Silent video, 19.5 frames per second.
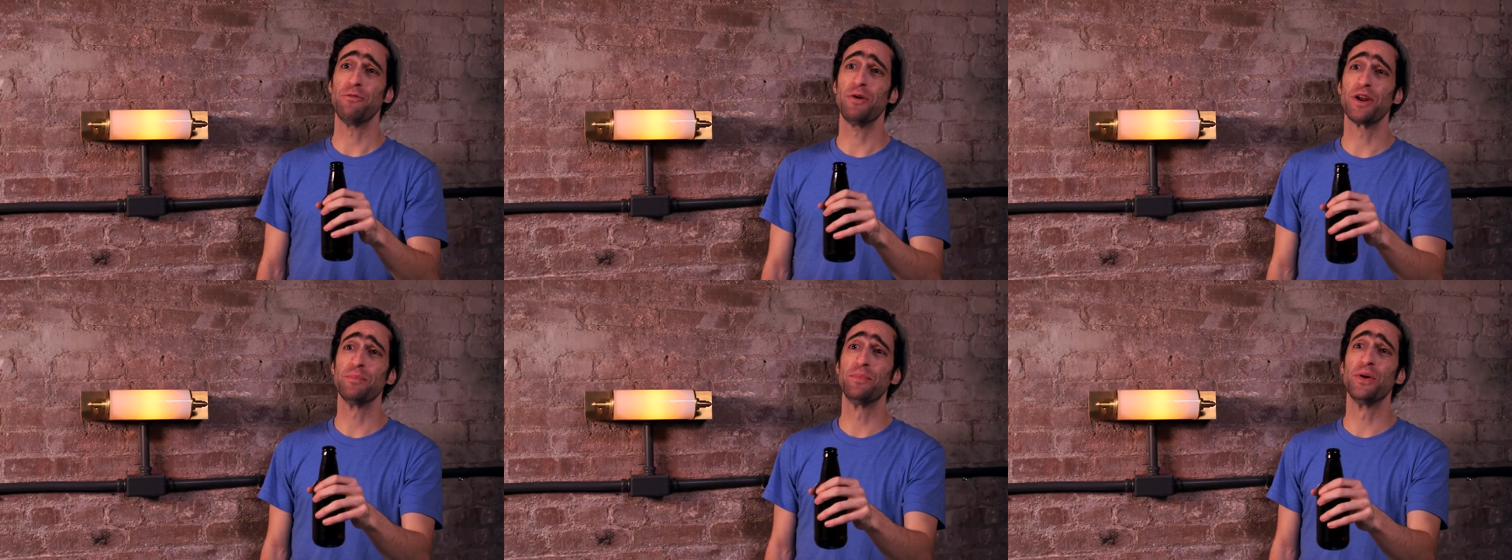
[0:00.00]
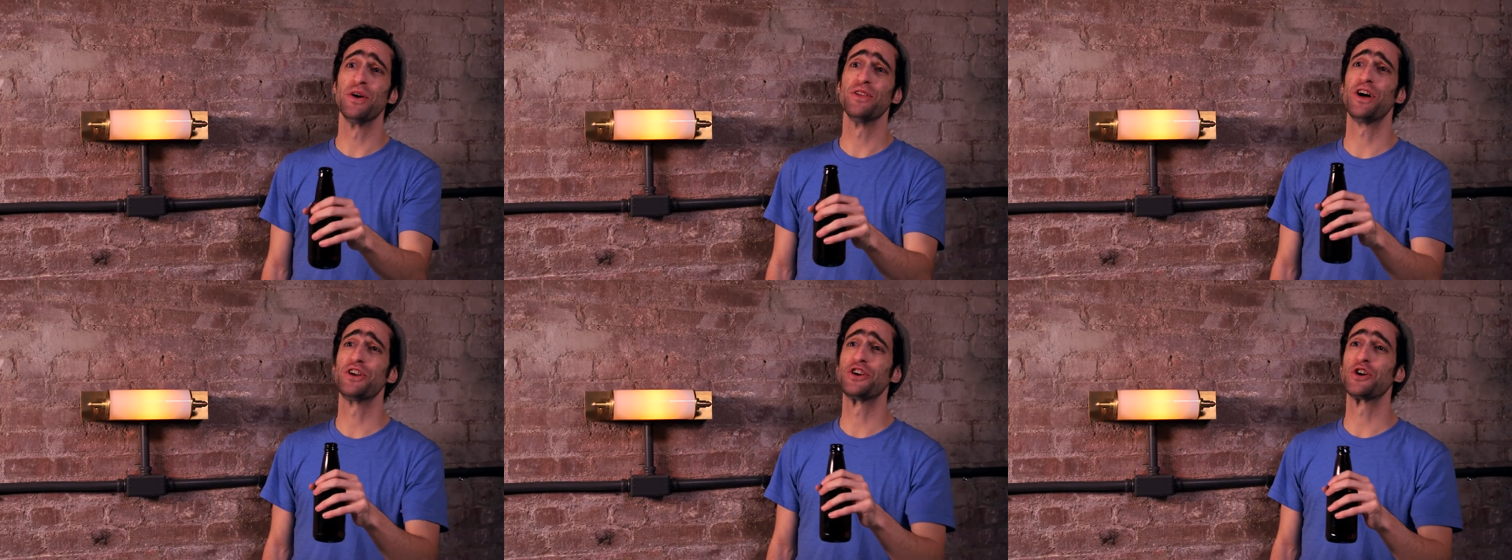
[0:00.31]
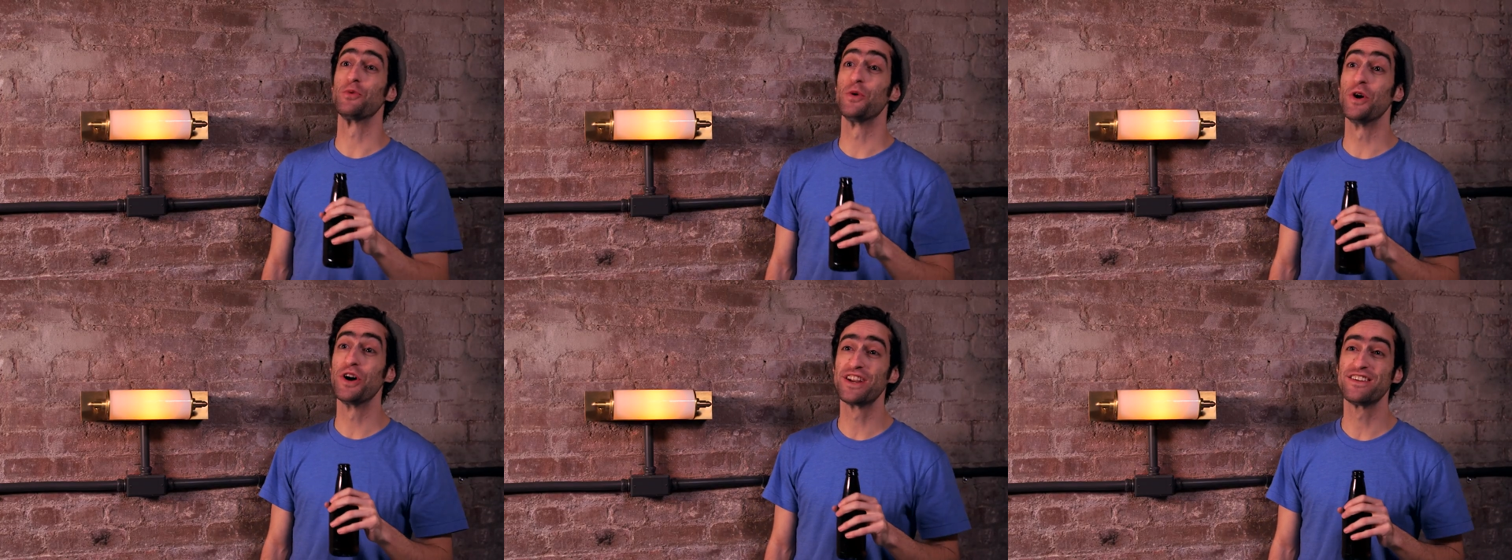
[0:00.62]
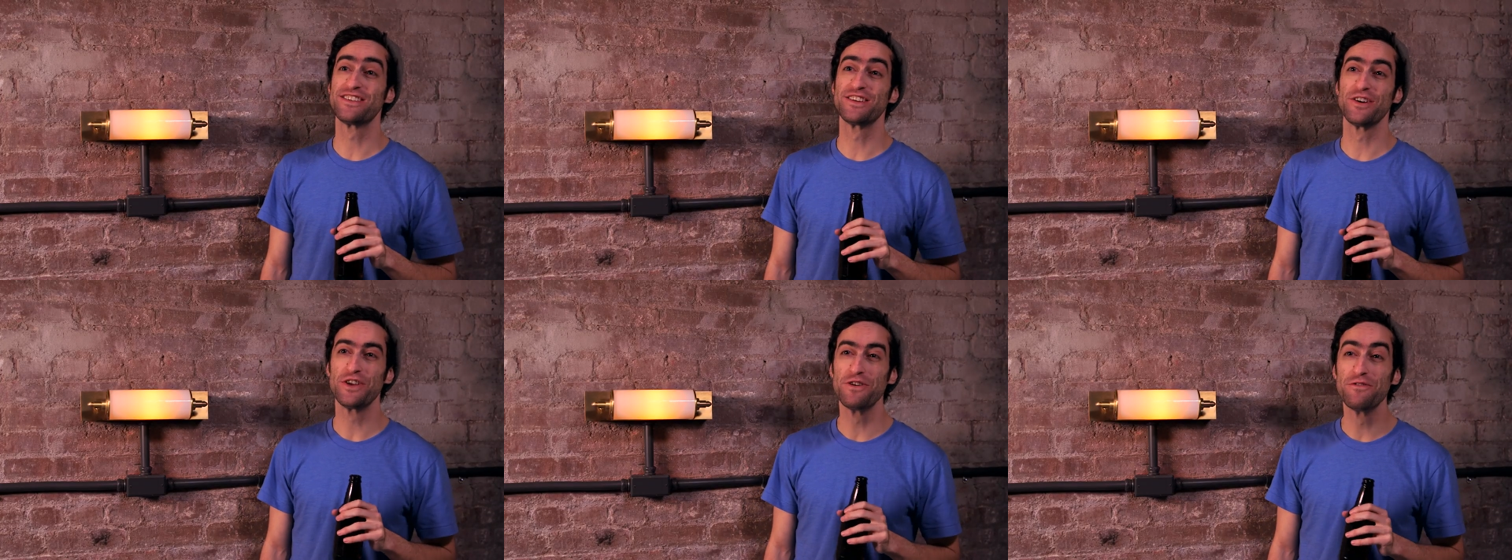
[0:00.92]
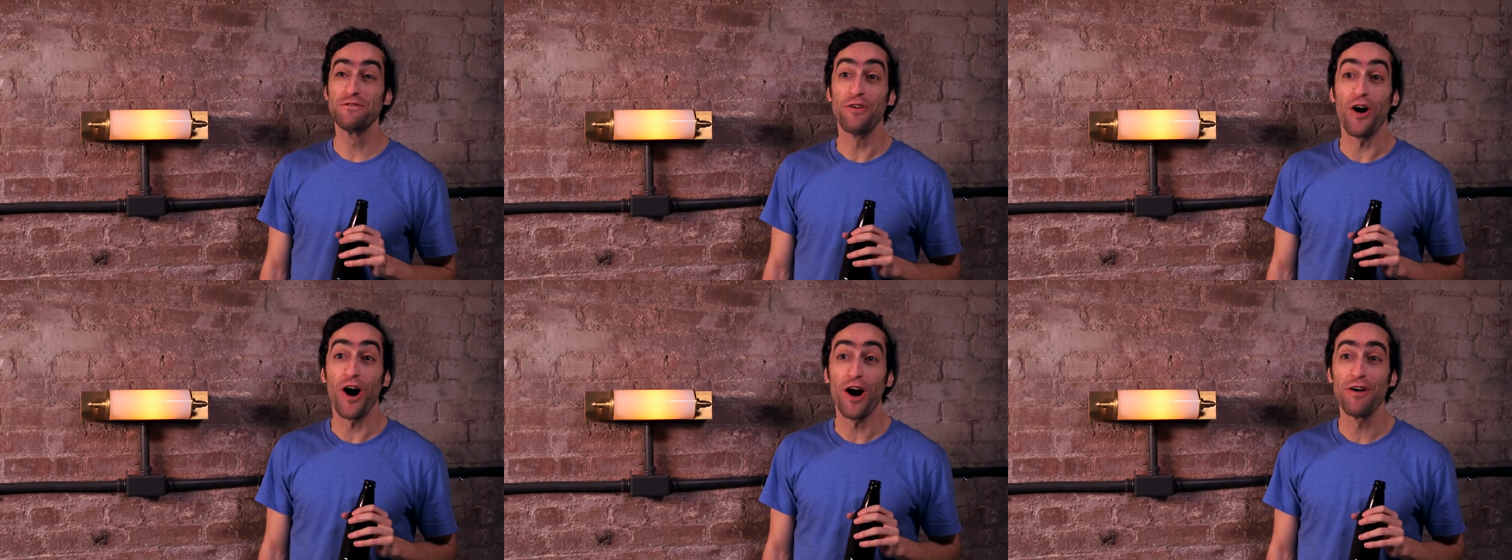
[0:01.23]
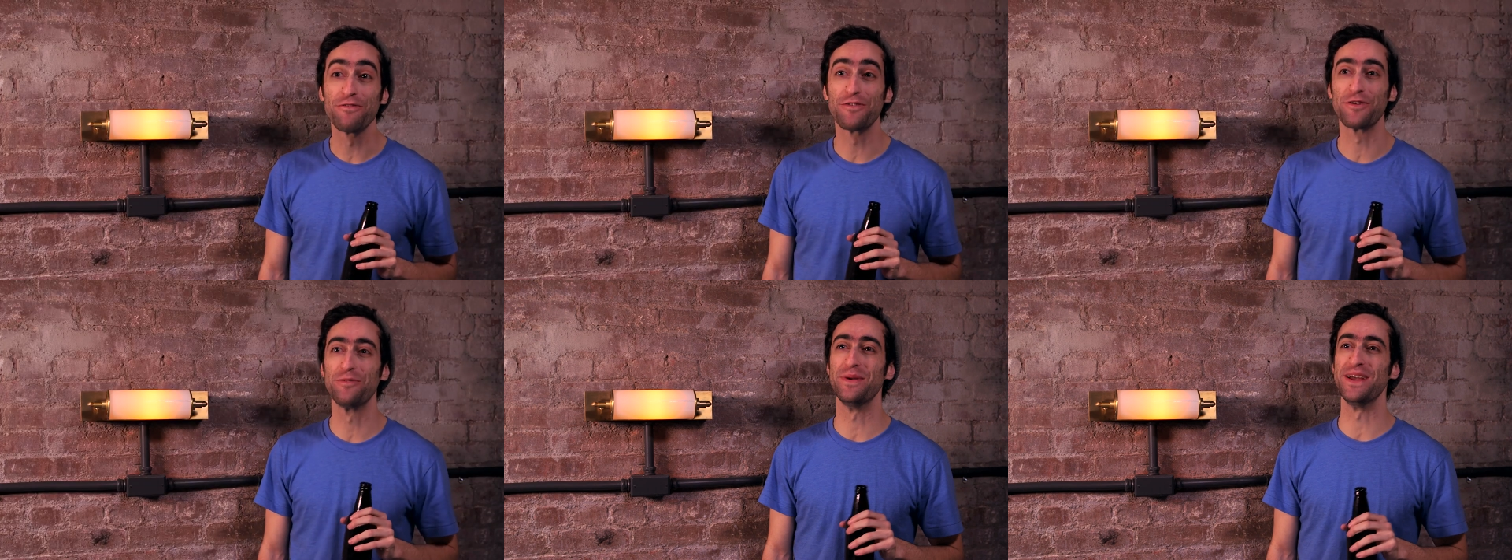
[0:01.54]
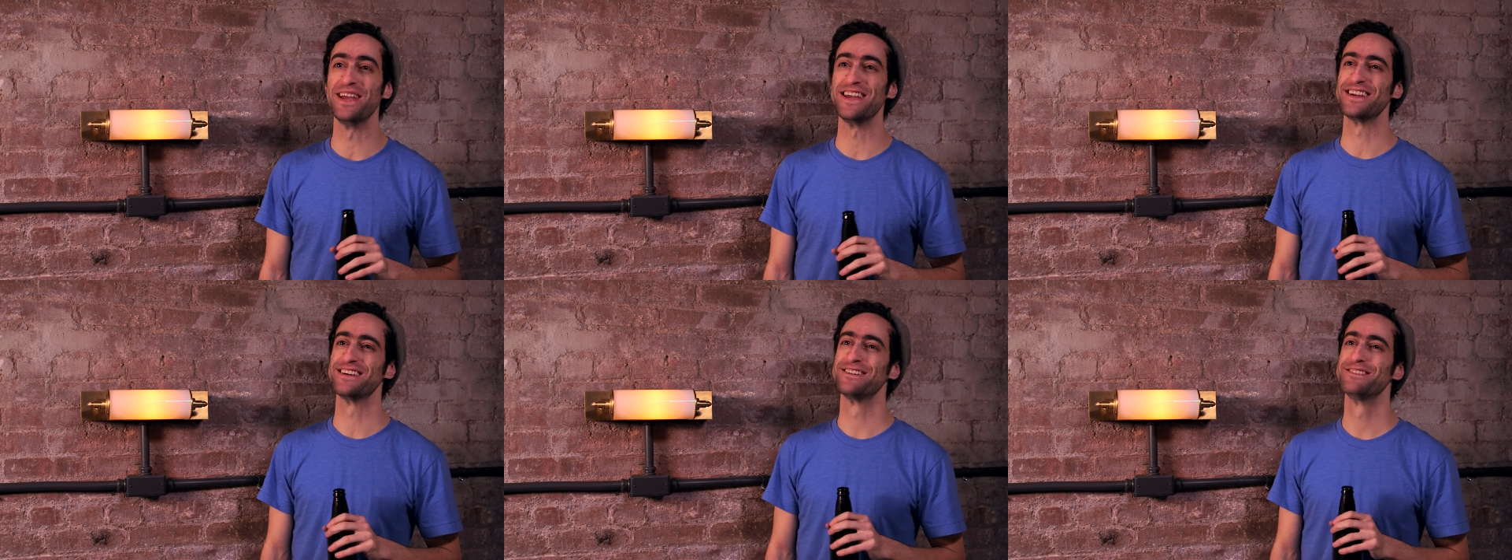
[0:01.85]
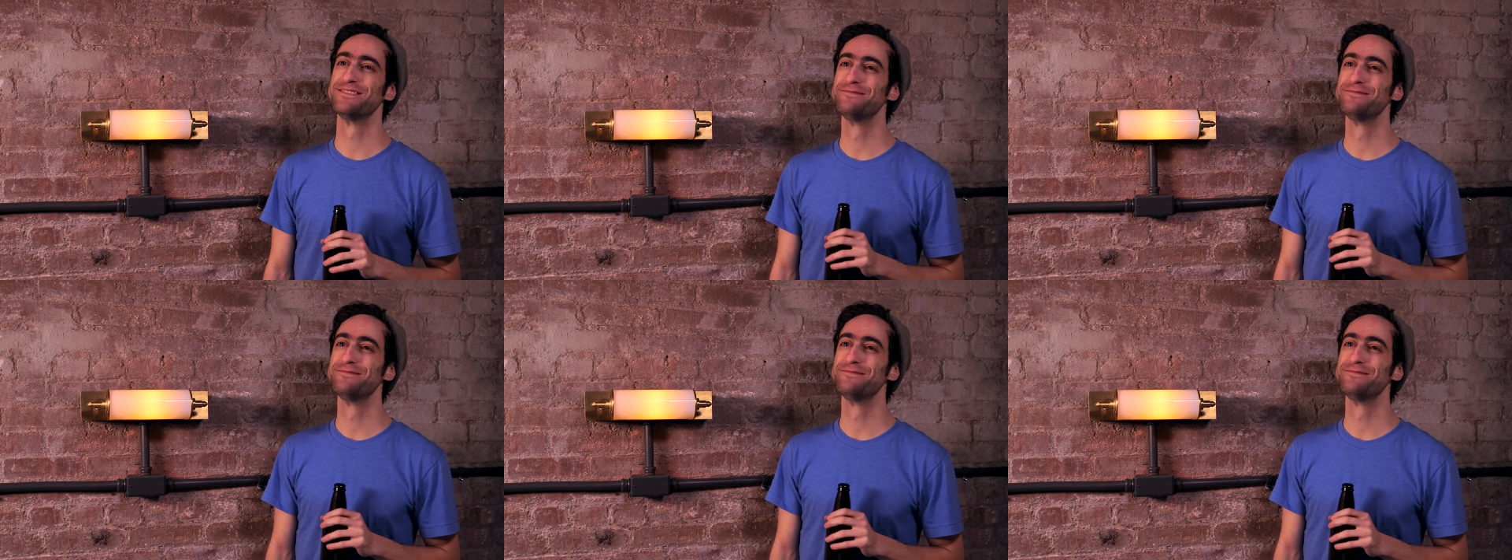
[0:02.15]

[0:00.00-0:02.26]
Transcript: want to pull on your wood until you fall for me.